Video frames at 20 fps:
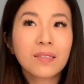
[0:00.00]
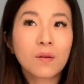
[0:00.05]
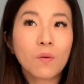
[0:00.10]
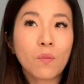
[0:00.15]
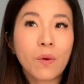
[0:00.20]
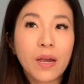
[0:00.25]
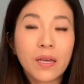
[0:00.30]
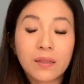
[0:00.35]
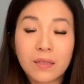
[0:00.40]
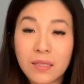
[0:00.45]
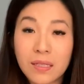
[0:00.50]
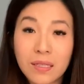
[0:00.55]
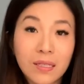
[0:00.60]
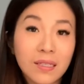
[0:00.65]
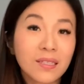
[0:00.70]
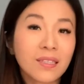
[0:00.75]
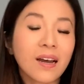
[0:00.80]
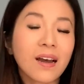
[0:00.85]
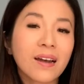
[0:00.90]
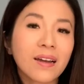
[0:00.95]
the way the
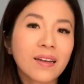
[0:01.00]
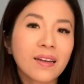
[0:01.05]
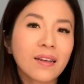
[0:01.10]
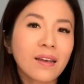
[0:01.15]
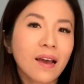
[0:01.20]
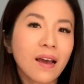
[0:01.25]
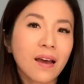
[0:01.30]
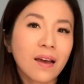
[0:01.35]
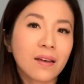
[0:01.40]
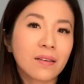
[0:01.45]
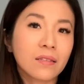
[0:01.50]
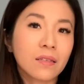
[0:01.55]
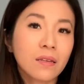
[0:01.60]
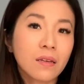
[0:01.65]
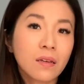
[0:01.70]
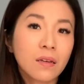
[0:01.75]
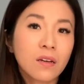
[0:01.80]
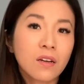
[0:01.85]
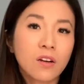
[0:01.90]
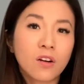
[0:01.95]
society has
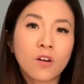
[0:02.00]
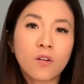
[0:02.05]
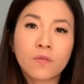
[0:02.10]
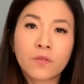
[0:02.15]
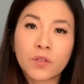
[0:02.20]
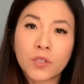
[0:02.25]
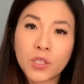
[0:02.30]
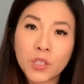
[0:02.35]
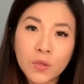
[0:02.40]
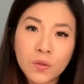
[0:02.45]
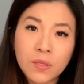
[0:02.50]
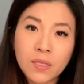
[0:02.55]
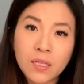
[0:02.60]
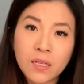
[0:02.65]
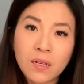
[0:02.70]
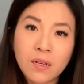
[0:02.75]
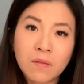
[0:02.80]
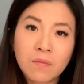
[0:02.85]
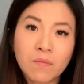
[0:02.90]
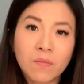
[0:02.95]
overused
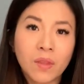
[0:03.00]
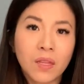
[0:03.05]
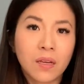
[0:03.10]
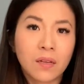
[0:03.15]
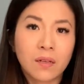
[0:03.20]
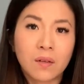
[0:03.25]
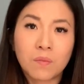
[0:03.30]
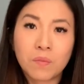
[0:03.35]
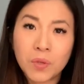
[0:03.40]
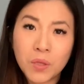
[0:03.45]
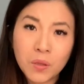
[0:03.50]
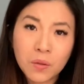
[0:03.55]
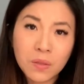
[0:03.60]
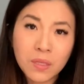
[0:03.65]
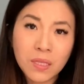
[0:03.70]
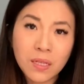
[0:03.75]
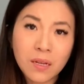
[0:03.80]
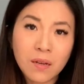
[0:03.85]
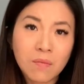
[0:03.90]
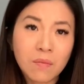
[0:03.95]
them and abused
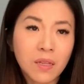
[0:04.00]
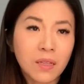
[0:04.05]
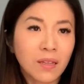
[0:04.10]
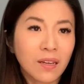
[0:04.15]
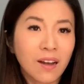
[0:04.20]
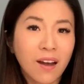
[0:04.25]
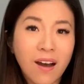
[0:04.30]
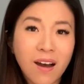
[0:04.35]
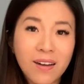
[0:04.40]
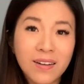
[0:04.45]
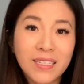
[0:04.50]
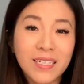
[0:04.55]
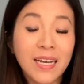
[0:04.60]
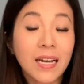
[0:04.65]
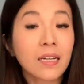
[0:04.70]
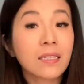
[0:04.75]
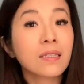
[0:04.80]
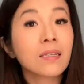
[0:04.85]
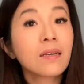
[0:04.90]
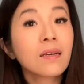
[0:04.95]
them in the
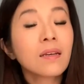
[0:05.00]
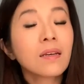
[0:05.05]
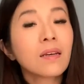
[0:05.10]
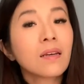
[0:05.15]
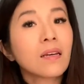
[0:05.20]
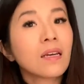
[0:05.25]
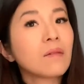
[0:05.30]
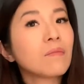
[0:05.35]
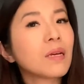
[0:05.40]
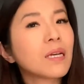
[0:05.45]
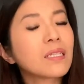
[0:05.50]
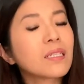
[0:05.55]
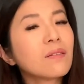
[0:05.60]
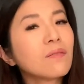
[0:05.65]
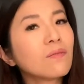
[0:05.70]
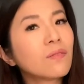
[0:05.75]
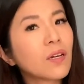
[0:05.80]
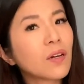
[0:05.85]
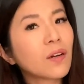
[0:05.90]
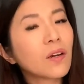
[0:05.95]
context, it makes it
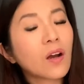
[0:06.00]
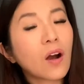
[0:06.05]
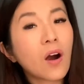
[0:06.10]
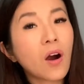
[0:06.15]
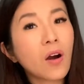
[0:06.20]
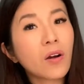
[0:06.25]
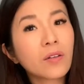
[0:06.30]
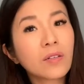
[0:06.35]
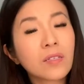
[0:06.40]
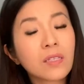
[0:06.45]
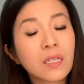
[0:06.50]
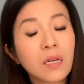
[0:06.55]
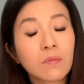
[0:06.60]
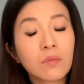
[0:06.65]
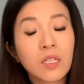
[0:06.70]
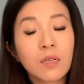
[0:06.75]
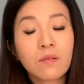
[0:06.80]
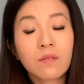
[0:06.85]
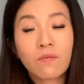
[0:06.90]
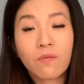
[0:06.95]
very hard and
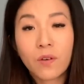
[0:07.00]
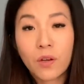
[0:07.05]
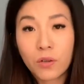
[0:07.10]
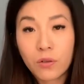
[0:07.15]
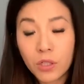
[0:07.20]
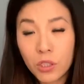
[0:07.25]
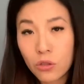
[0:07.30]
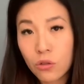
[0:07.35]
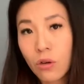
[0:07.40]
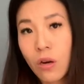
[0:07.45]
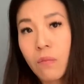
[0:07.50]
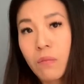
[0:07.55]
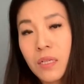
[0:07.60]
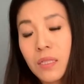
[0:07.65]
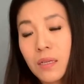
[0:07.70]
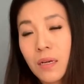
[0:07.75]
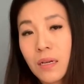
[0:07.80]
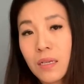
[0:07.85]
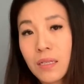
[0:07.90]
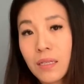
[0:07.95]
sometimes very
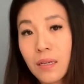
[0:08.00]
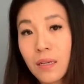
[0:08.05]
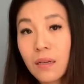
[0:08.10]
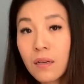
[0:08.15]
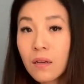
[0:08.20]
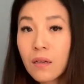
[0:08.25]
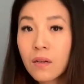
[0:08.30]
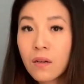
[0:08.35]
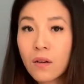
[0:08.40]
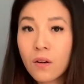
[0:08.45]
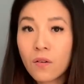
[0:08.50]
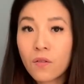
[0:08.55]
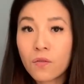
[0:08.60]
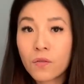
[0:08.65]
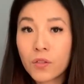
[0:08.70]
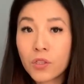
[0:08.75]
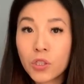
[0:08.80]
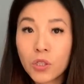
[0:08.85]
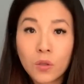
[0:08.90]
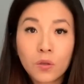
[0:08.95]
traumatizing for
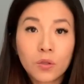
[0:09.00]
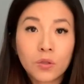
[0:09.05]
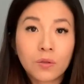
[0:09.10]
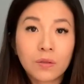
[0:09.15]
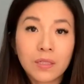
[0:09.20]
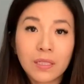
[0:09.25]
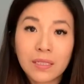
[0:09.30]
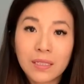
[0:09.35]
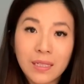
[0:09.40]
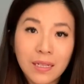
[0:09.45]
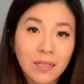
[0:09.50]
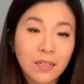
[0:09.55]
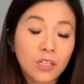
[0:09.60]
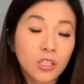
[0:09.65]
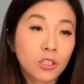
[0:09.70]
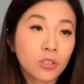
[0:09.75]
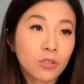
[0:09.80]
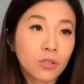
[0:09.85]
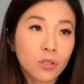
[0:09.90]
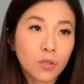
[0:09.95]
children and
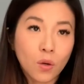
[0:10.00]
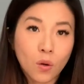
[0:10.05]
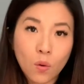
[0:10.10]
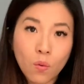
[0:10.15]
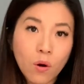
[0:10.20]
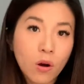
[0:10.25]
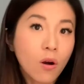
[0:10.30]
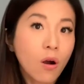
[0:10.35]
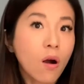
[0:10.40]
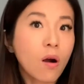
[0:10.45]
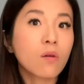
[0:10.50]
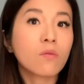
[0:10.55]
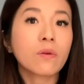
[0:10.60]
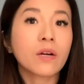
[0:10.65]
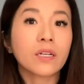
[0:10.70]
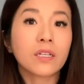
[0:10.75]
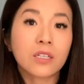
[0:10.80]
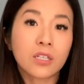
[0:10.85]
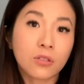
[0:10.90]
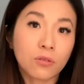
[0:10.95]
teenagers who are
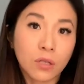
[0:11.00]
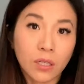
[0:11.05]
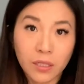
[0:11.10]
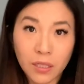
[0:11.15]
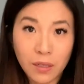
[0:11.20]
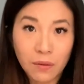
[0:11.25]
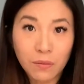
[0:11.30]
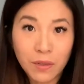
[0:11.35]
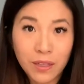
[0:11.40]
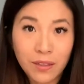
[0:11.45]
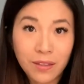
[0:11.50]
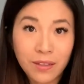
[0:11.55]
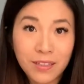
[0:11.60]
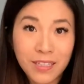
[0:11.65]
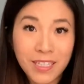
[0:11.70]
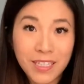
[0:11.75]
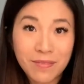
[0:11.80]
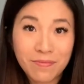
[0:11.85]
already struggling with this.